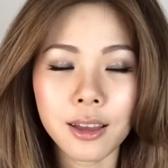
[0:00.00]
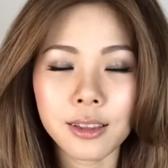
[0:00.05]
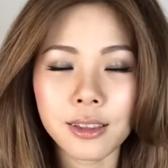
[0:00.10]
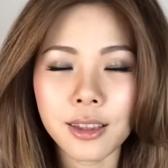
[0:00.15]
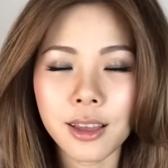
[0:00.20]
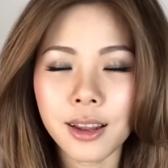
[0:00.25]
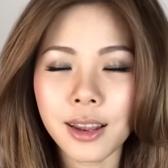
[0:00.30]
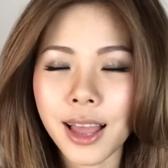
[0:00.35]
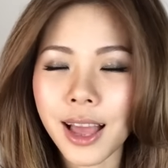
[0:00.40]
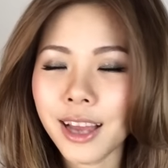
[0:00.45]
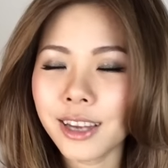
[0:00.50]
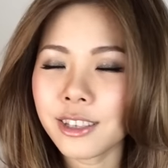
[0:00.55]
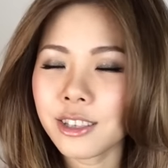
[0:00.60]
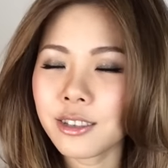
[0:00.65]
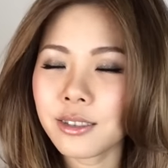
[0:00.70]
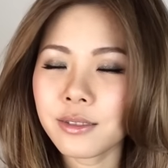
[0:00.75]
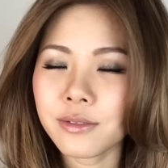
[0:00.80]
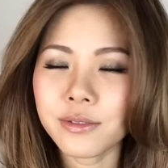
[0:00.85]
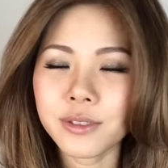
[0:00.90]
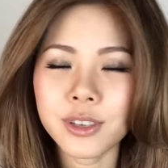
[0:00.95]
The
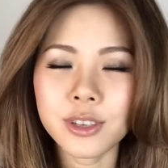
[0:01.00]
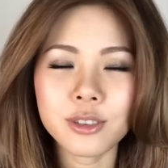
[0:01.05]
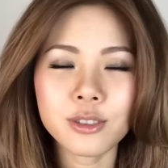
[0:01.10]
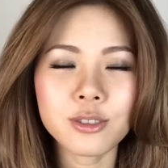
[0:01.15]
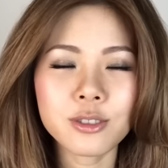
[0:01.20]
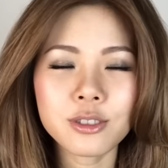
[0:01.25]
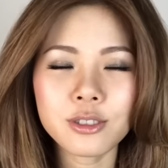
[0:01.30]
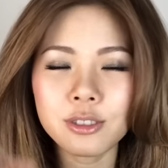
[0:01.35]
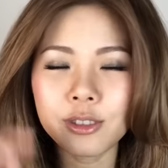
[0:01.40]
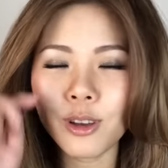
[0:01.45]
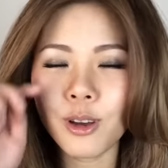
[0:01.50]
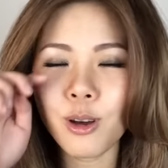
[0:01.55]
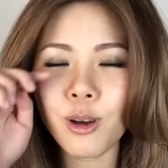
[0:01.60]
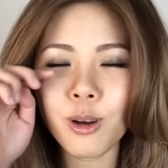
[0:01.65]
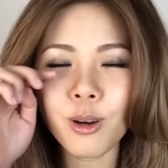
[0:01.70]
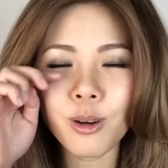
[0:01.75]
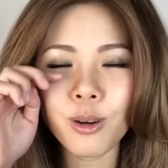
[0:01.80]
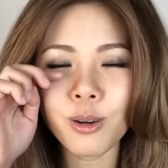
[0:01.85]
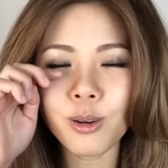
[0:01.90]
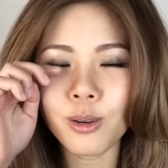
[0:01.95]
lashes feel
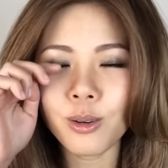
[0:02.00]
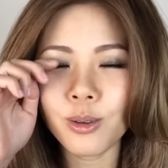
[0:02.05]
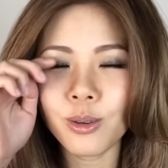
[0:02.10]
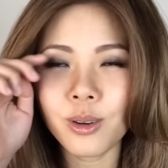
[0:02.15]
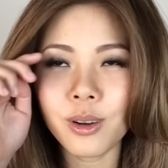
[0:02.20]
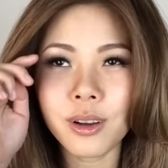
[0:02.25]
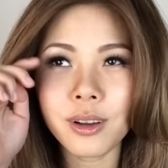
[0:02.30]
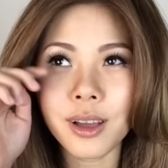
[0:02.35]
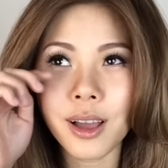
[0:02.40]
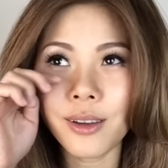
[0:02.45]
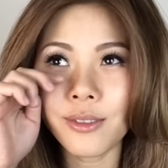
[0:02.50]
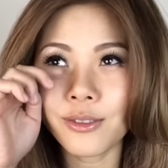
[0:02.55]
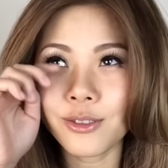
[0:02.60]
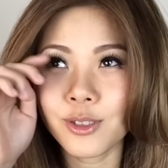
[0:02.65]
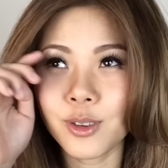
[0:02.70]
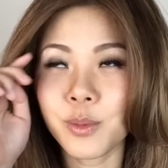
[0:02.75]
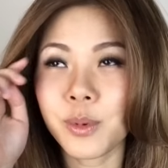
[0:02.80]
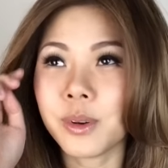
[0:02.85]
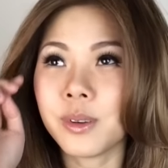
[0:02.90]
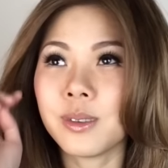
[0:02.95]
so
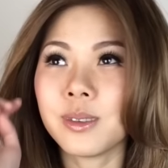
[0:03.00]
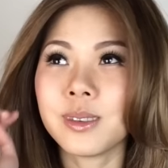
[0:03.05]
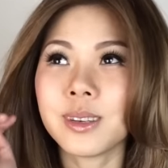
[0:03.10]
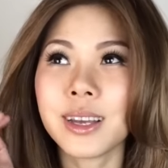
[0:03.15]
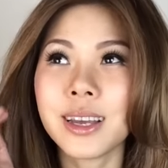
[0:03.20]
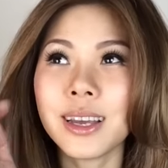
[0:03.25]
comfortable.